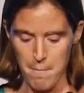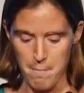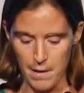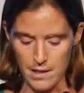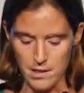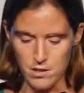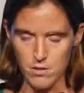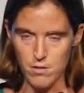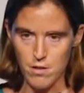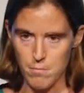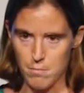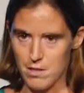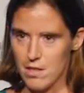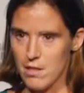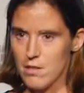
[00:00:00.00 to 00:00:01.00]
make sure the
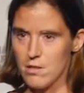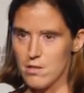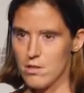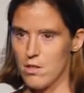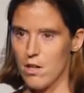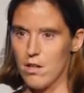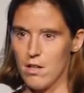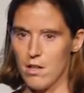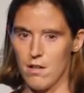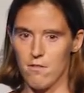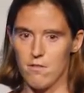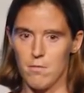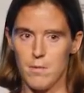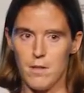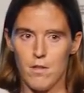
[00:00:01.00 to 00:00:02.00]
material is strong
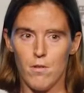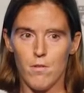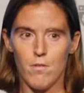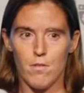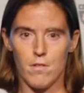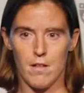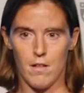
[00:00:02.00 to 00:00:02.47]
enough to be used